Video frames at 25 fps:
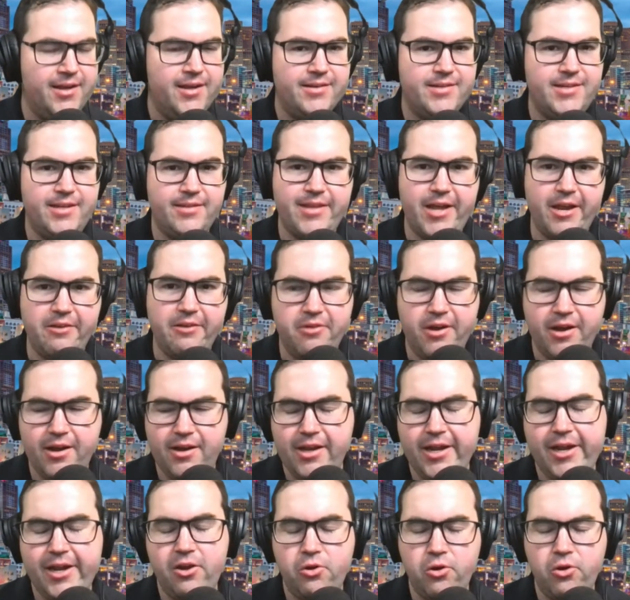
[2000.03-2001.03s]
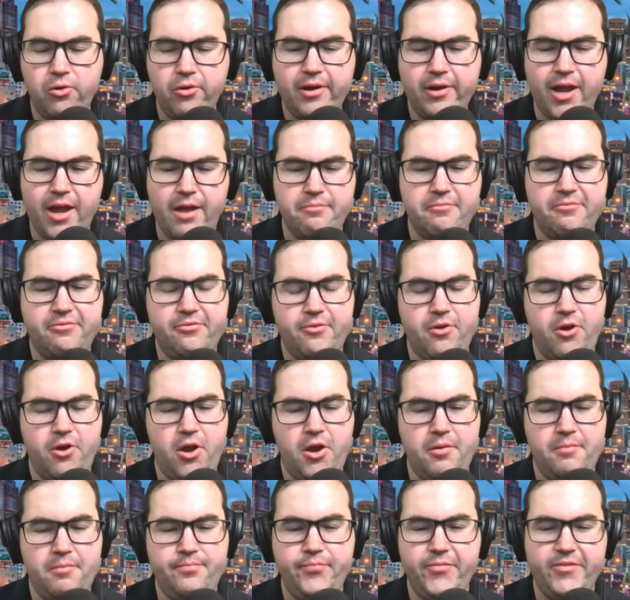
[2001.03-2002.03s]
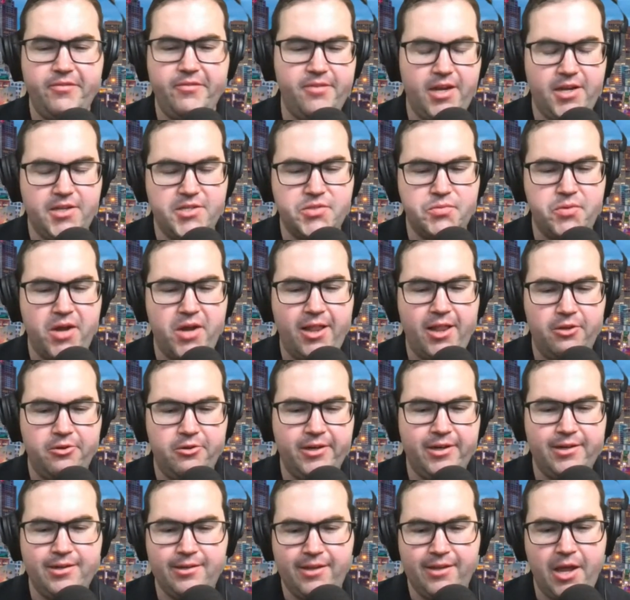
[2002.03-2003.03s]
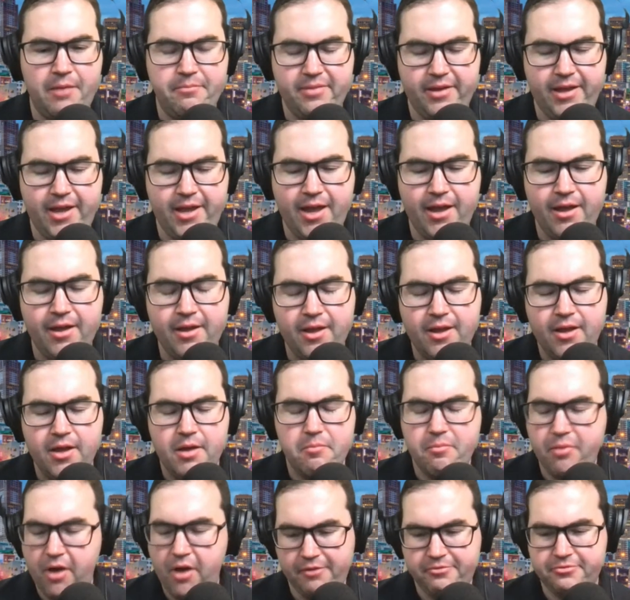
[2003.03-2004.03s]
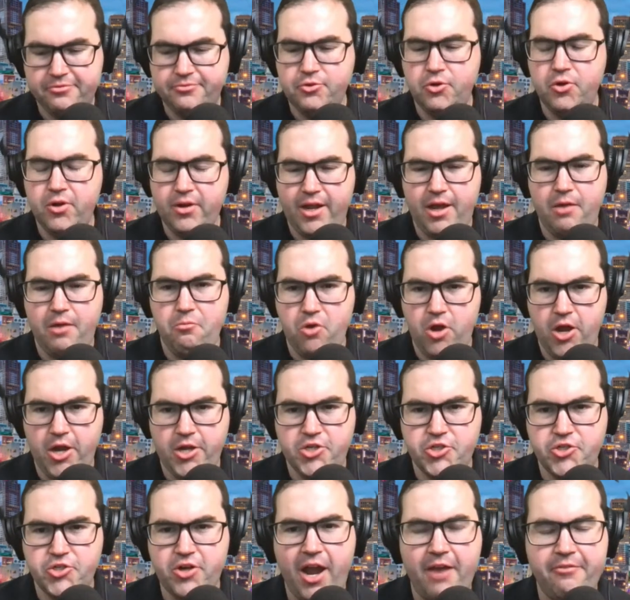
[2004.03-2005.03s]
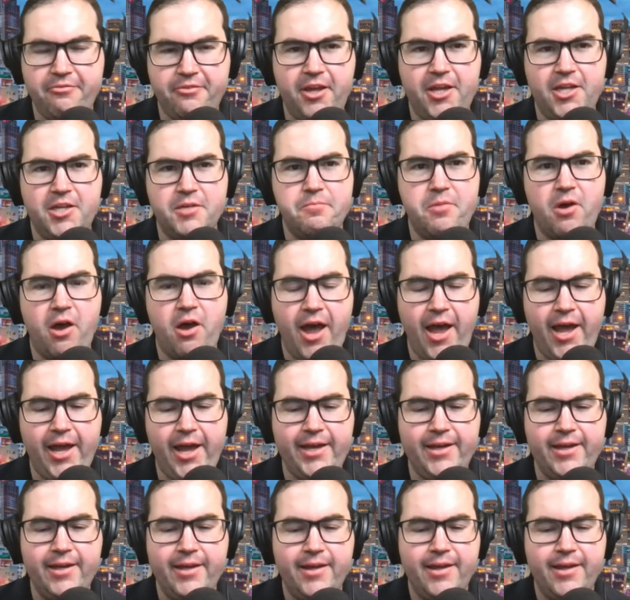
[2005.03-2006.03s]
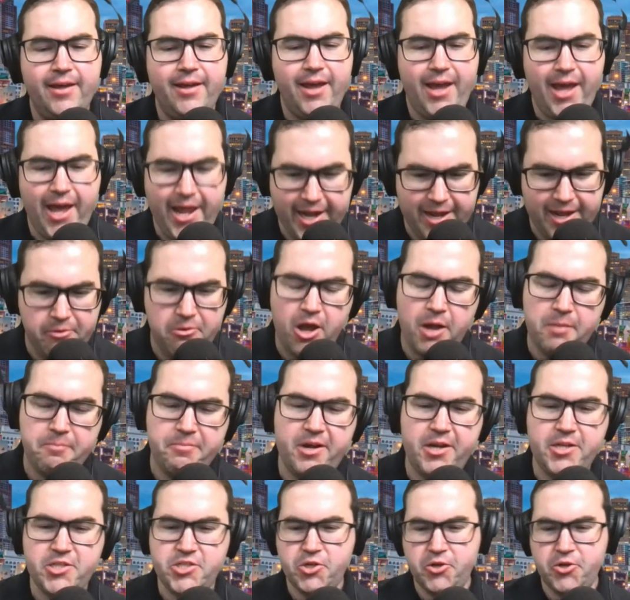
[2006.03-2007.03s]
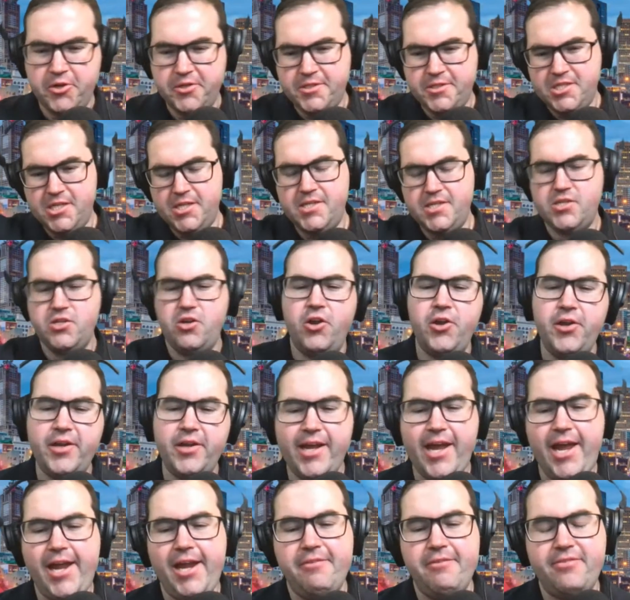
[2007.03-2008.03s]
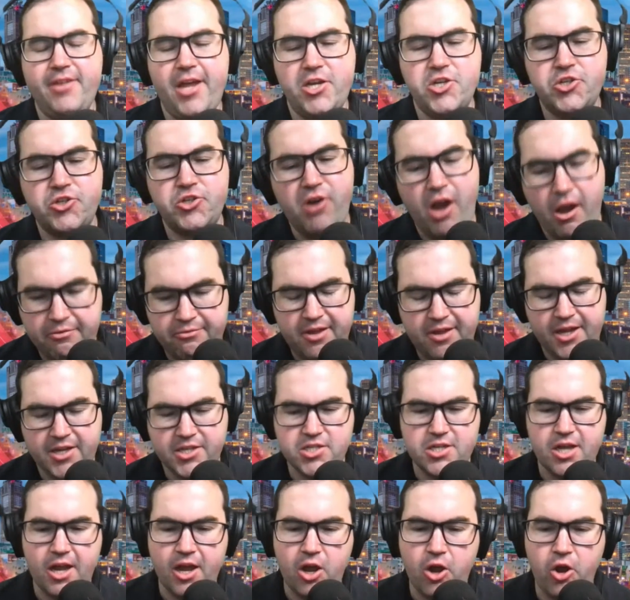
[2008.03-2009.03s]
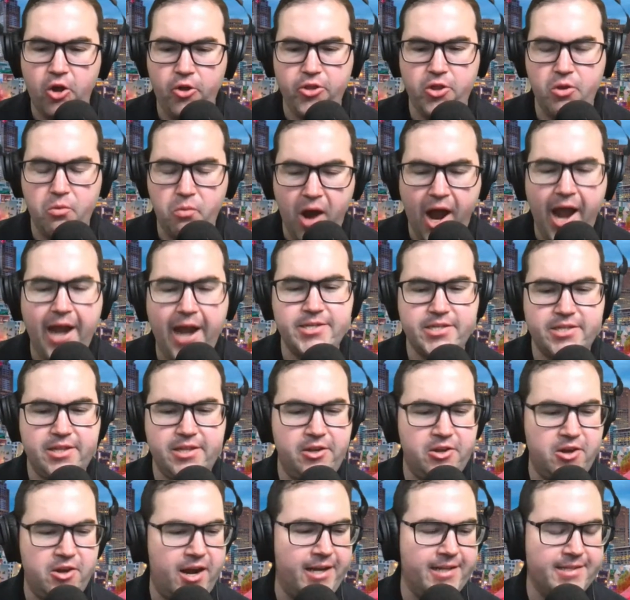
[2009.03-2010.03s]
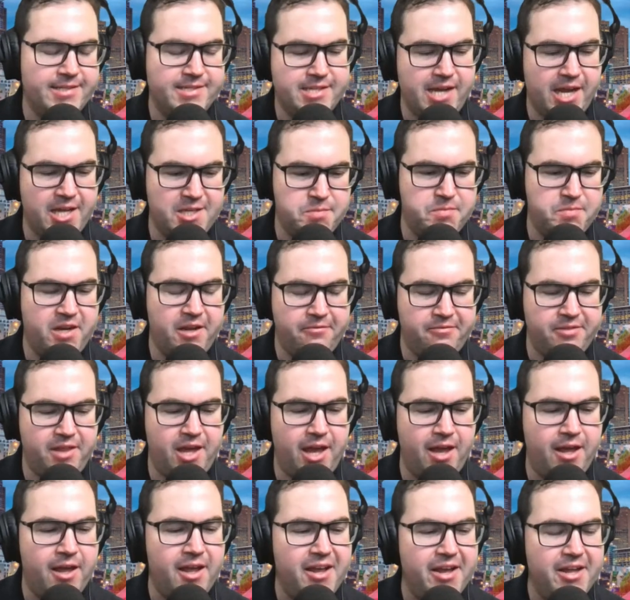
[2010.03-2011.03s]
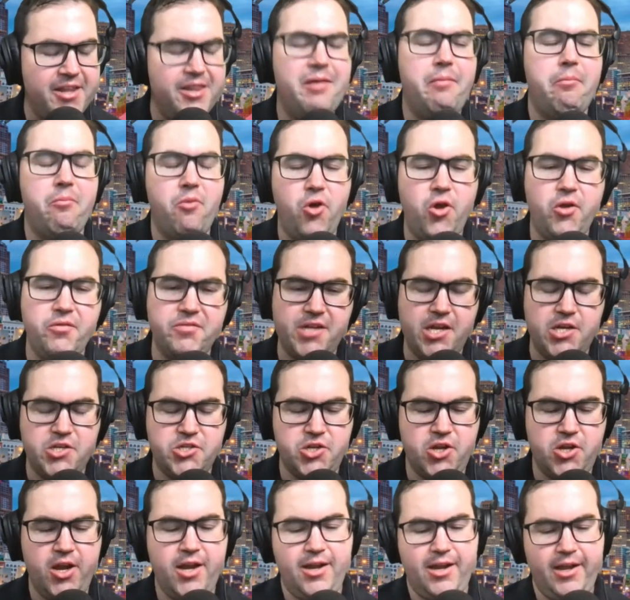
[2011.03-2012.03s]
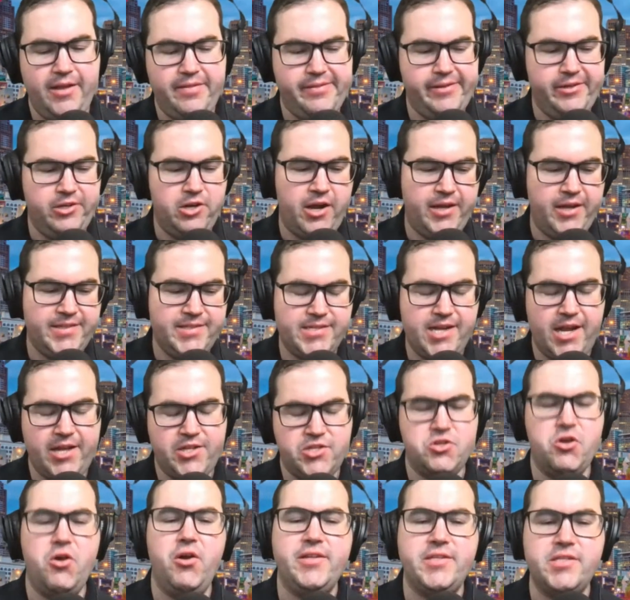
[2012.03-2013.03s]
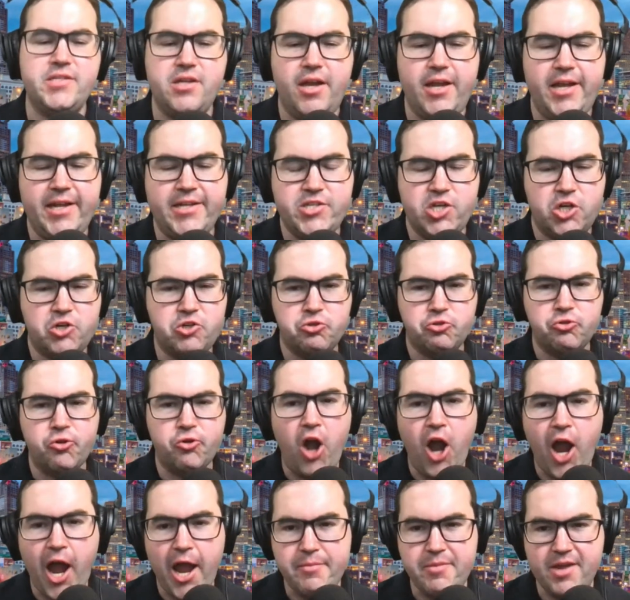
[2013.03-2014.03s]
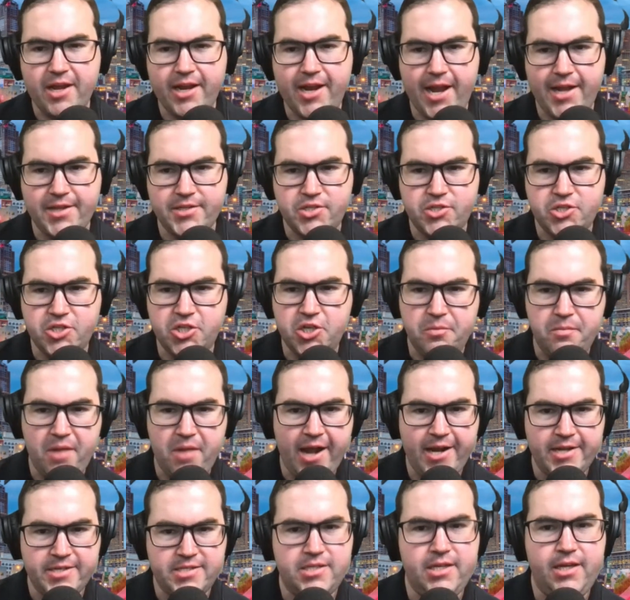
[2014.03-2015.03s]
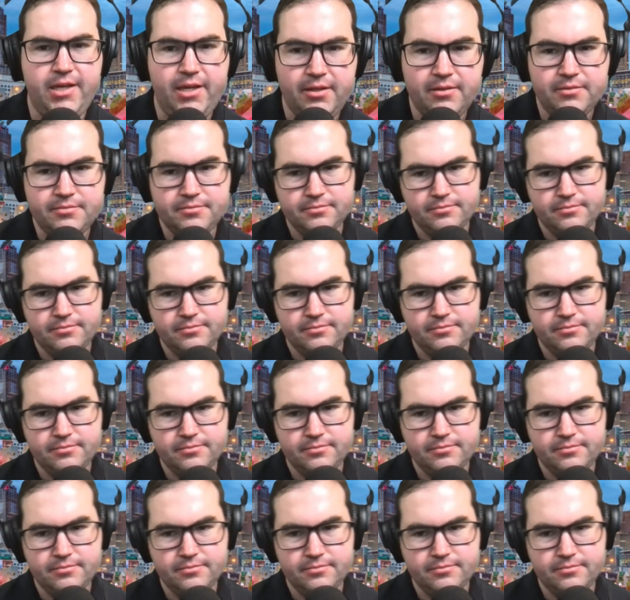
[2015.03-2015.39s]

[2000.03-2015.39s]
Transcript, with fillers: Did they really all come from Venezuela and Colombia by foot and weren't trafficked by anyone? But of course, it's okay if they're trafficked uh, on the way to the United States. But if they're they're moved internally in the United States, oh, it's a it's a crime against humanity